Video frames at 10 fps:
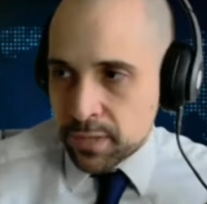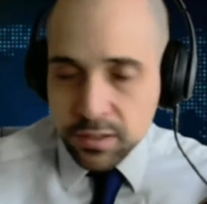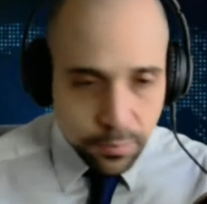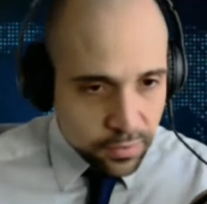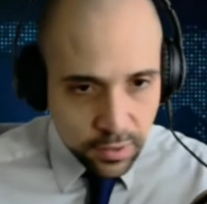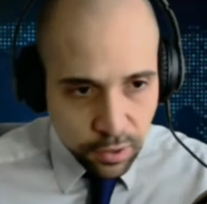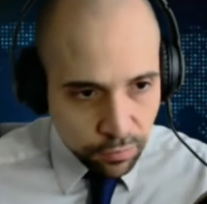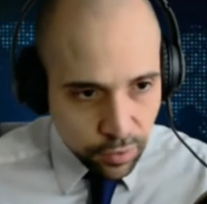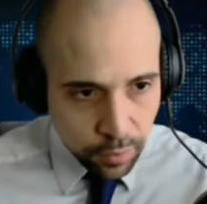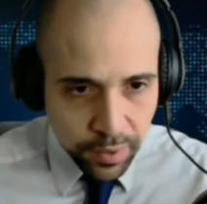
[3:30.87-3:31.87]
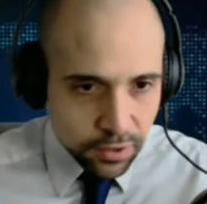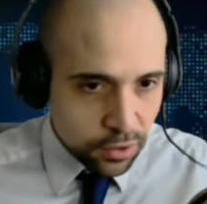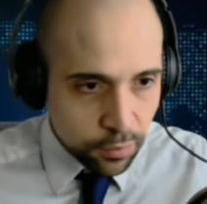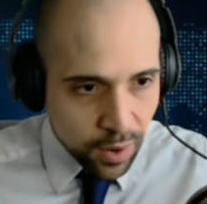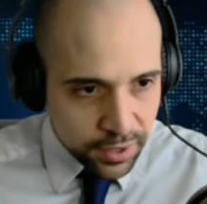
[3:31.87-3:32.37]
In terms of the year over year picture,
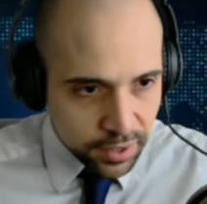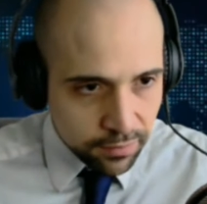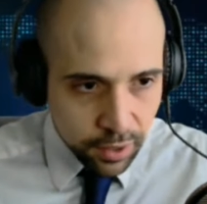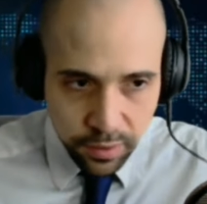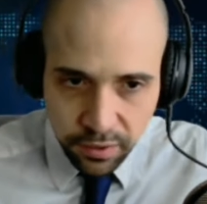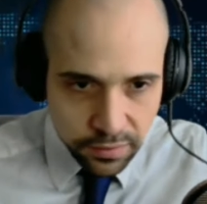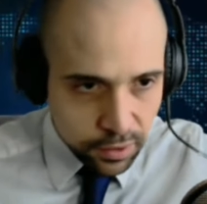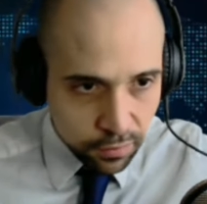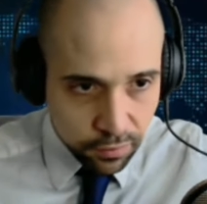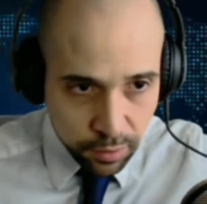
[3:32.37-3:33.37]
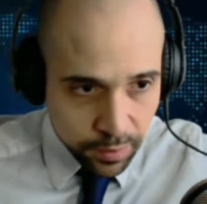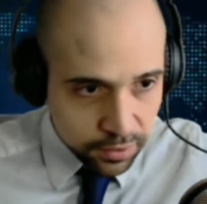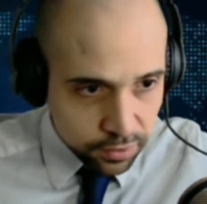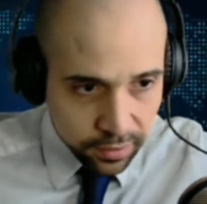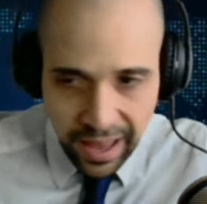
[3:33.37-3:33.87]
if you're watching a video, here's the year over year picture.